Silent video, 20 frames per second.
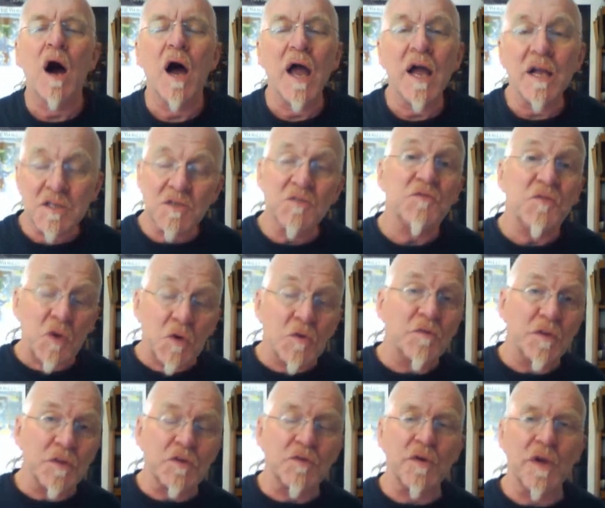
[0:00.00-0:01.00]
I actually
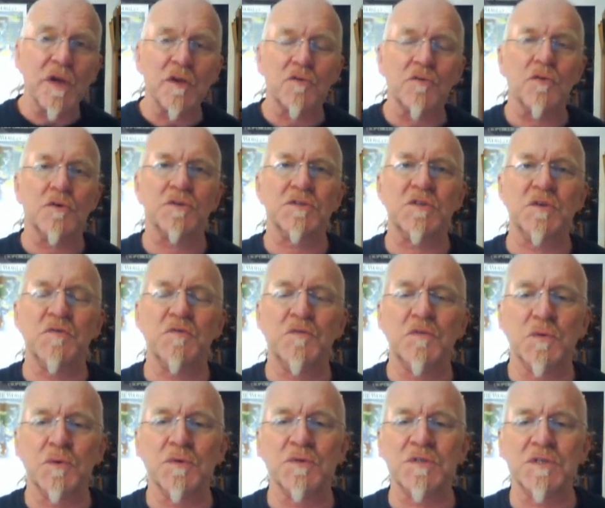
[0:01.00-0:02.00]
feel that the Grand Cross
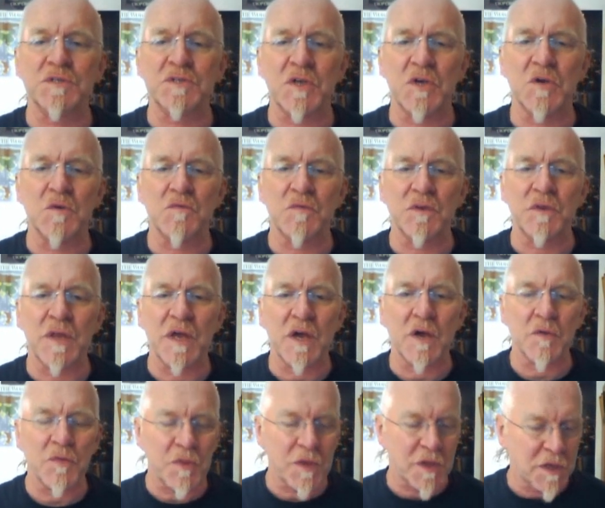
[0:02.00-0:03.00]
influence is over
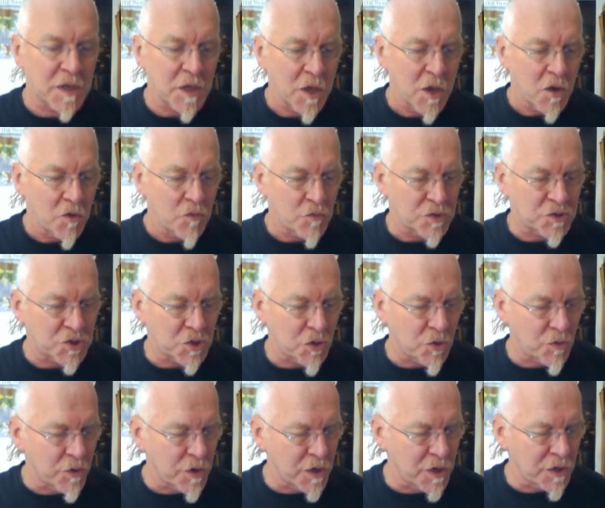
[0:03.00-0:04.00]
now. The
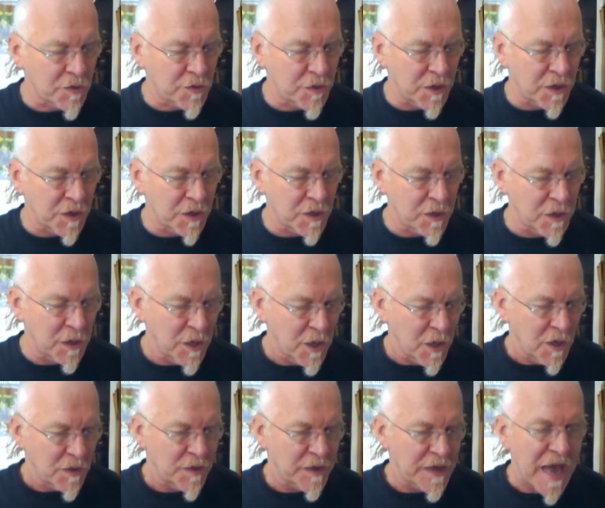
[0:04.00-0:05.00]
rhetoric, the
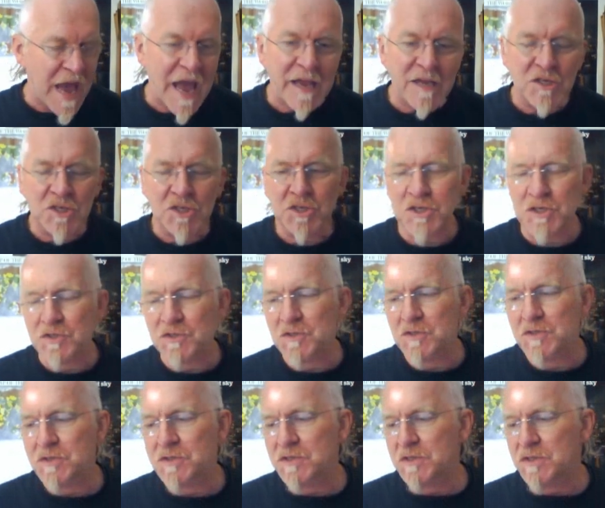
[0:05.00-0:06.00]

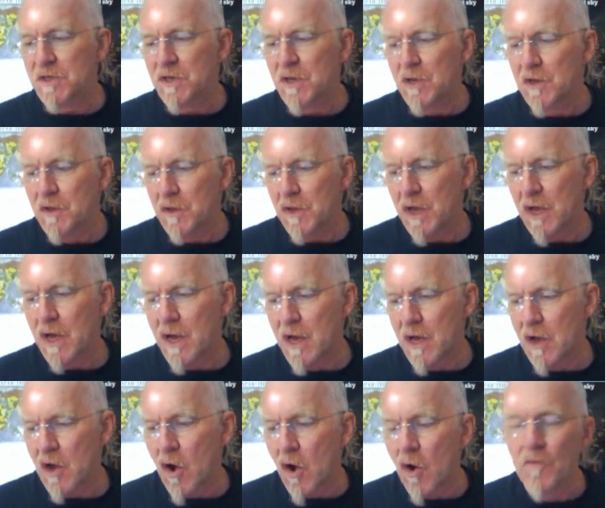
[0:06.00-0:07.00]
actions
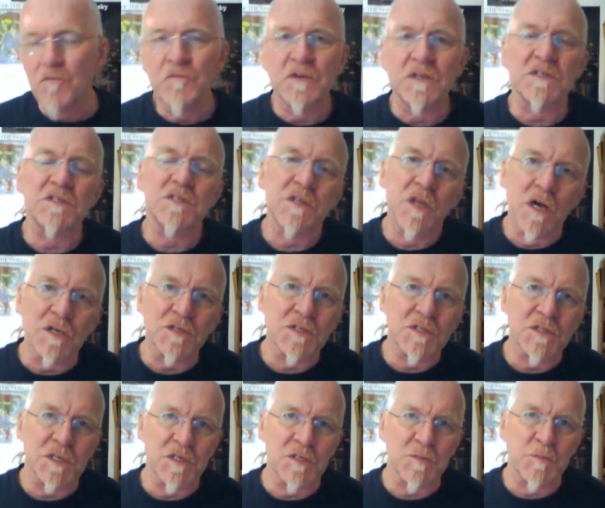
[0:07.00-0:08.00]
of this
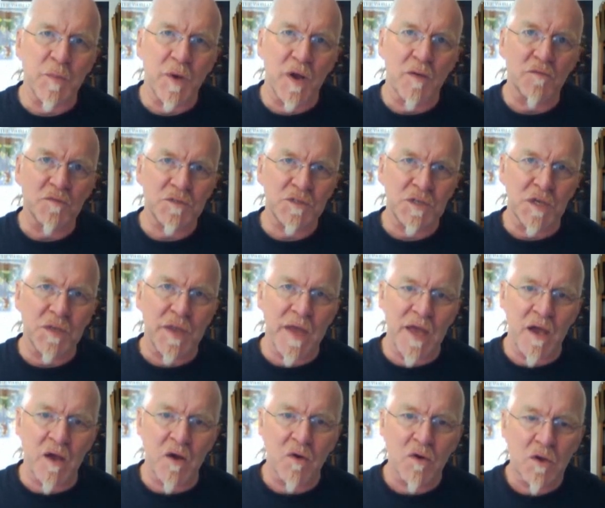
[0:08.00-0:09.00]
last 6 months are
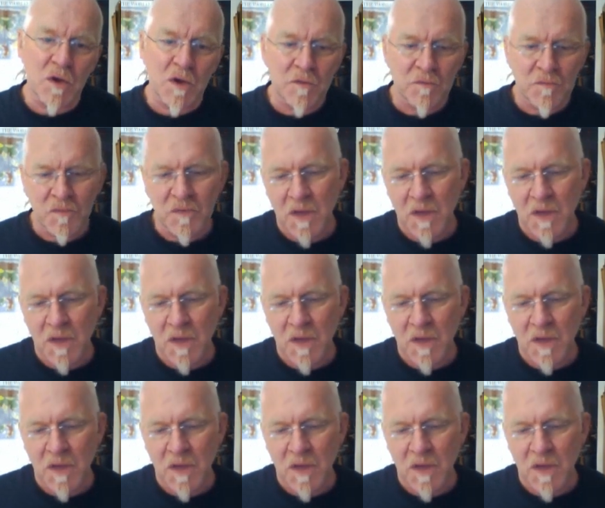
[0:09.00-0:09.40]
now